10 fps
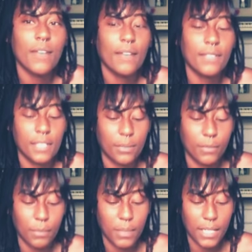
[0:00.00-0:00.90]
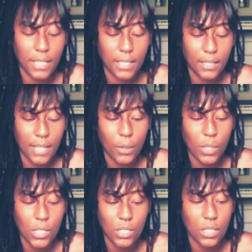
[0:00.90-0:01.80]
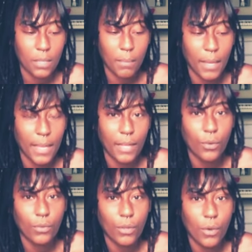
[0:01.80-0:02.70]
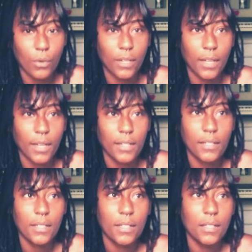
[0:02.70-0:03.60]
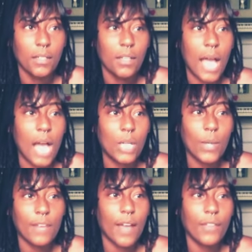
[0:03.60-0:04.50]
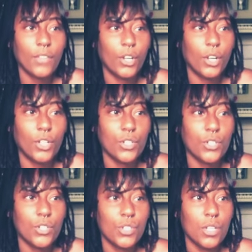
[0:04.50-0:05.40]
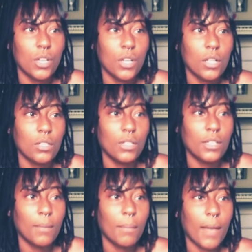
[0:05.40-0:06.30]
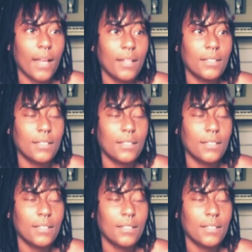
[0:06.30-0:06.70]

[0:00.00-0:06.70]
I have to keep repeating that question in my head over and over again. How do I find the urge to combat?